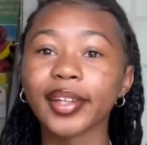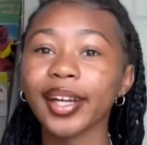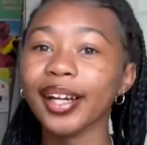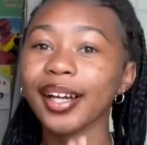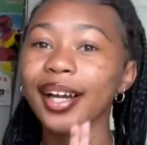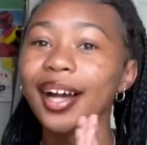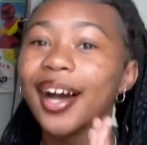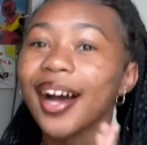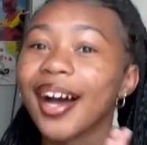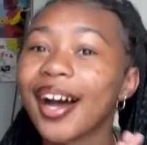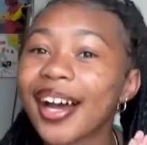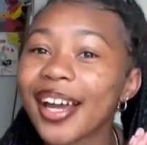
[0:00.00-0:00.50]

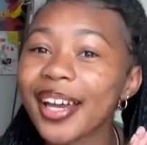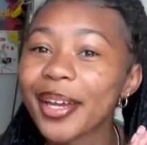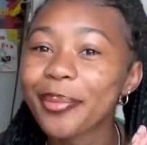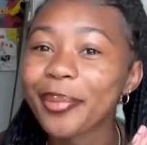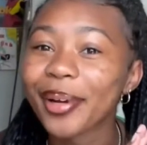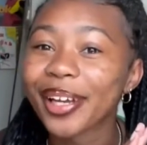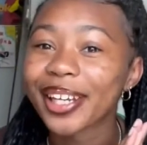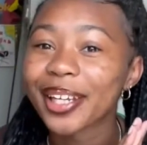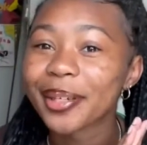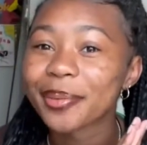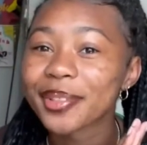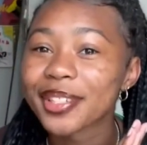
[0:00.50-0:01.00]
Hi, my
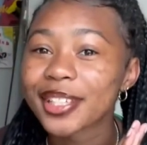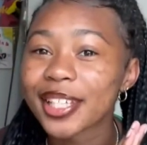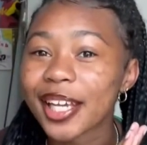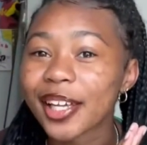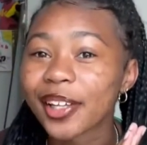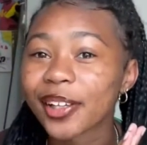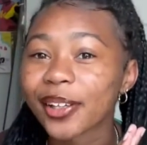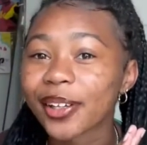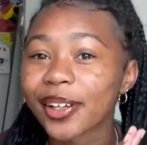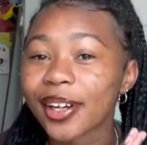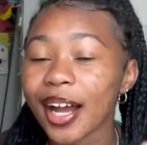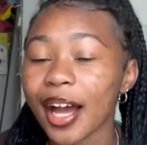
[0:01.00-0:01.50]
name's
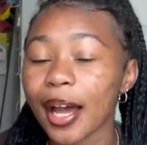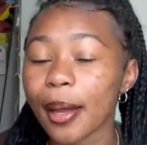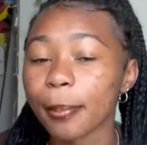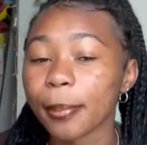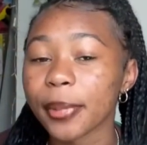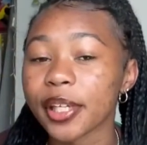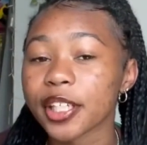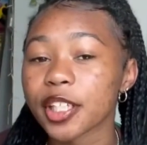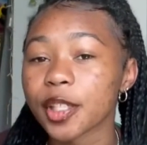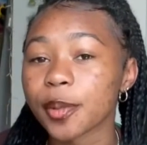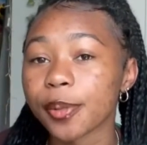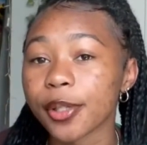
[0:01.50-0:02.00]
Taylor. I
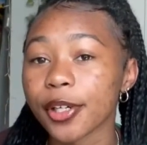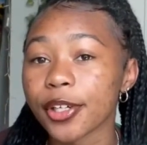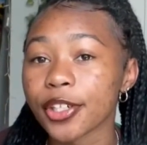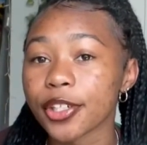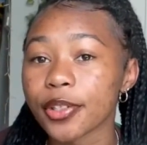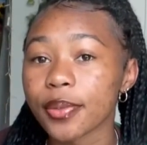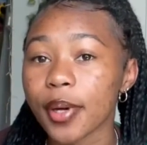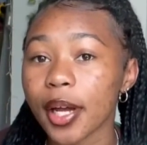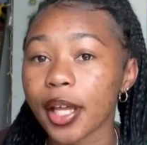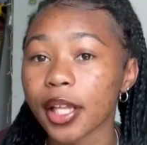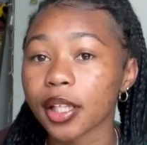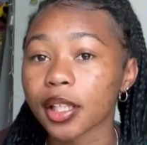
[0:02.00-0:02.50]
make
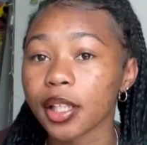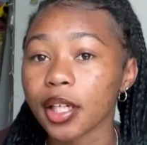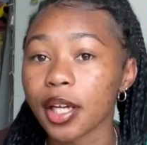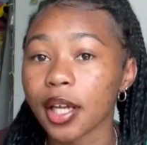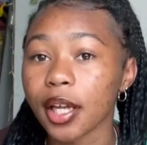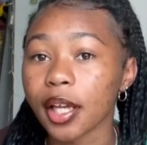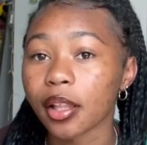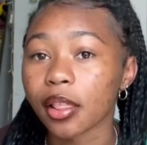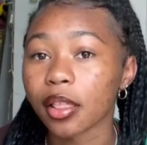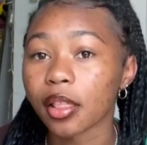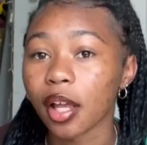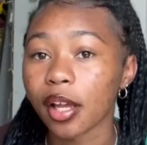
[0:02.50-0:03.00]
spirituality
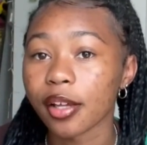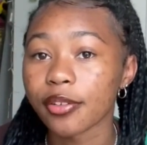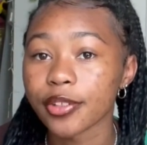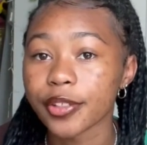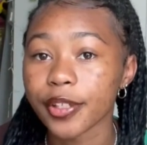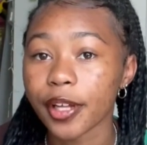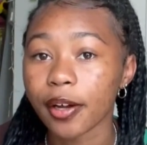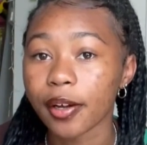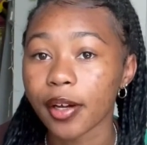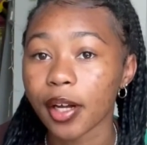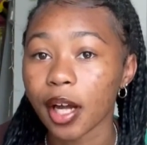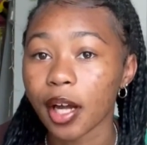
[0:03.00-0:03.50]
and
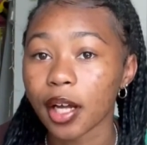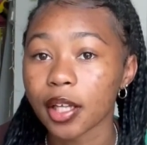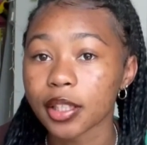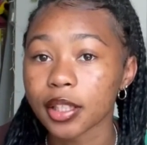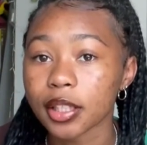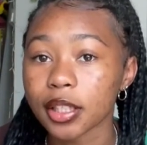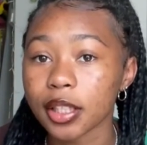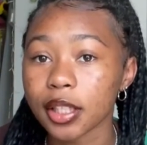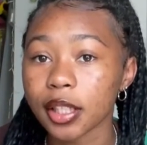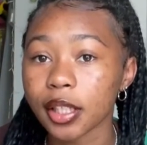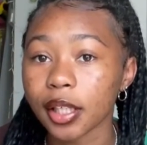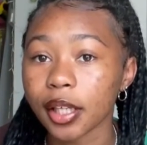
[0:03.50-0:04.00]
lifestyle
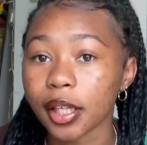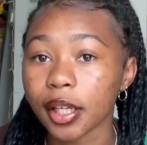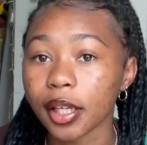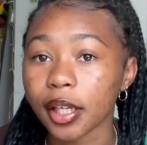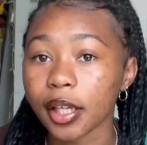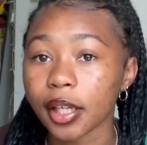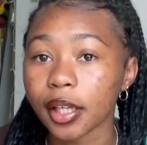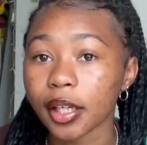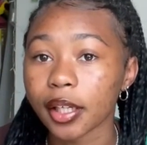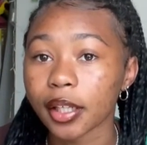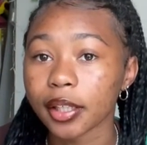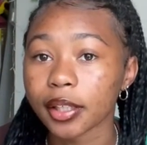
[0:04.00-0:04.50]
content,
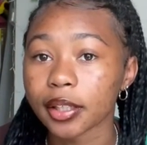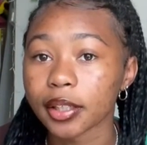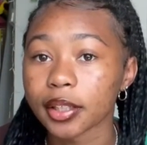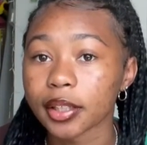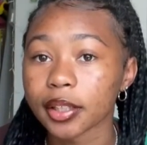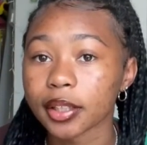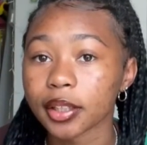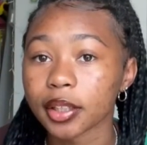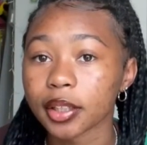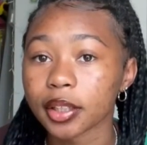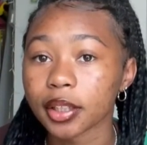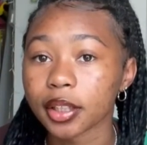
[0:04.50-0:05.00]

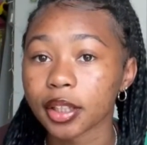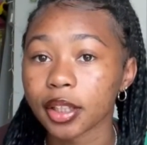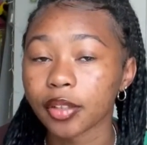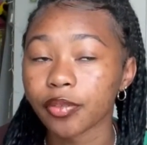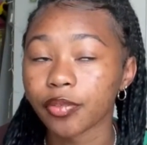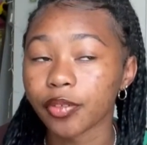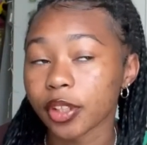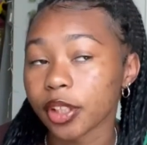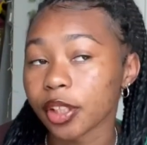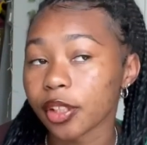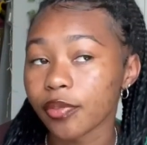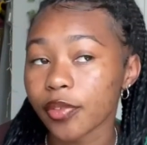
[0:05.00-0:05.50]
and if
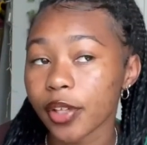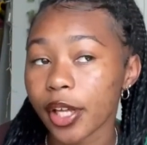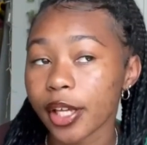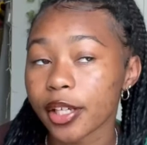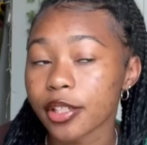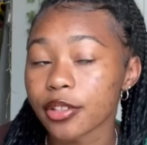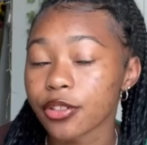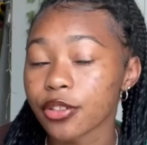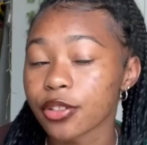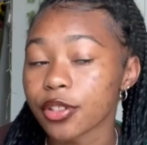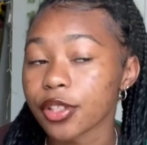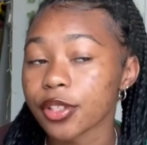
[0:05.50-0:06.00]
any of that
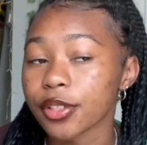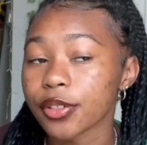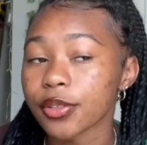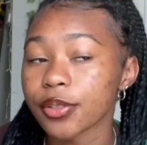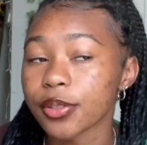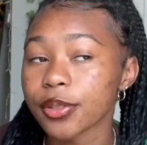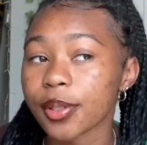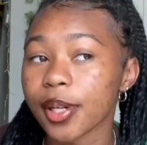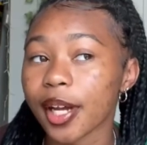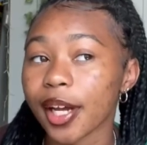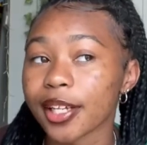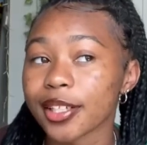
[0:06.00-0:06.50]
interests you, you
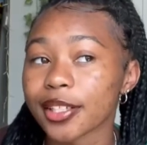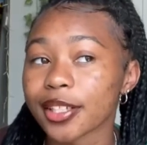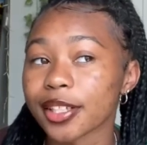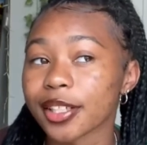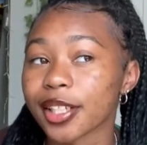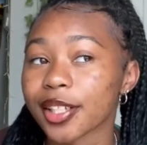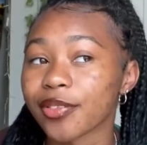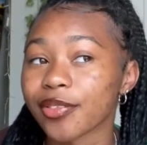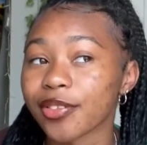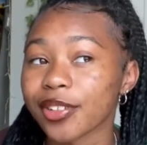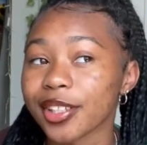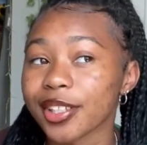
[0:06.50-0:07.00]
guys should
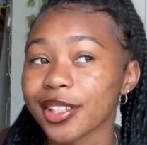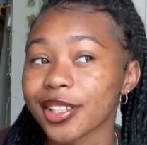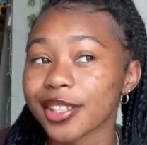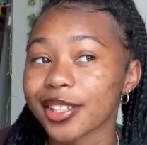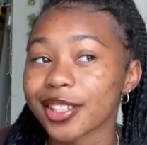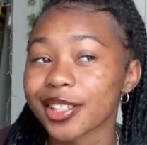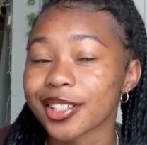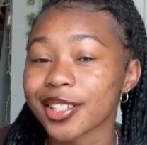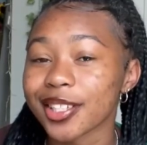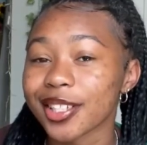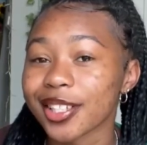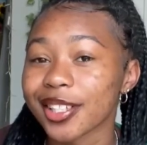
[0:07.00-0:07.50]
definitely
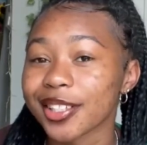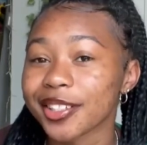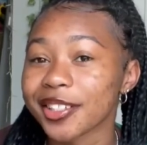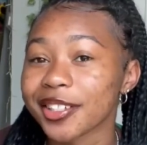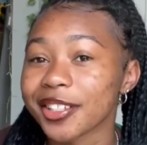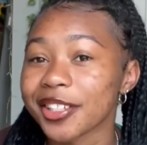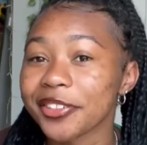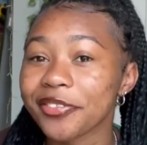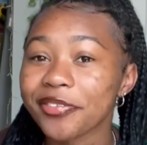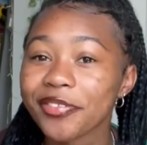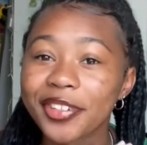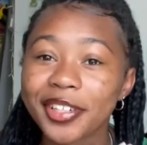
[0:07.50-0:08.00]
stick to the end of
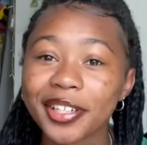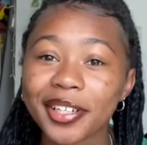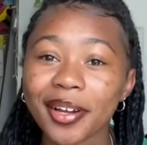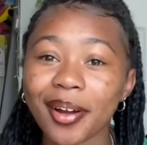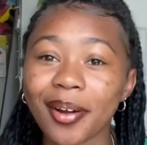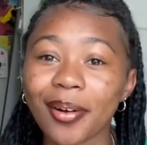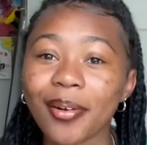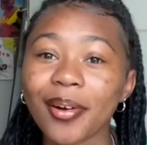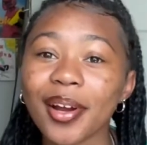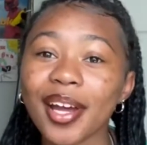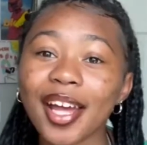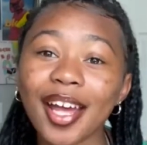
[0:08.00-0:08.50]
this
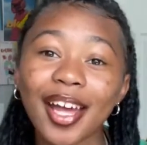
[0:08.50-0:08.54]
video.